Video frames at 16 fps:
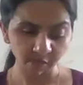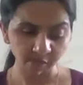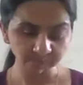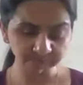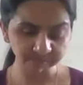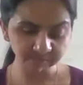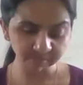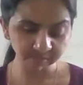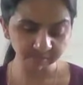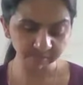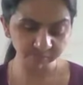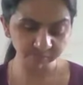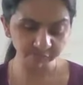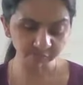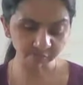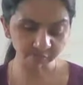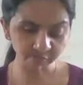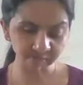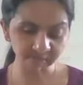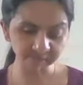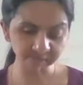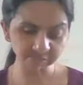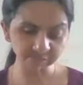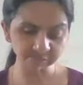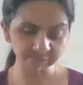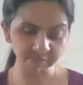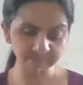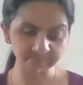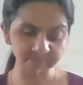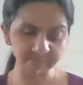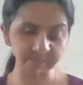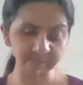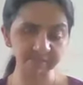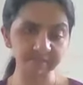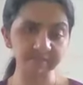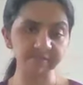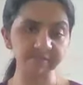Observe your natural breath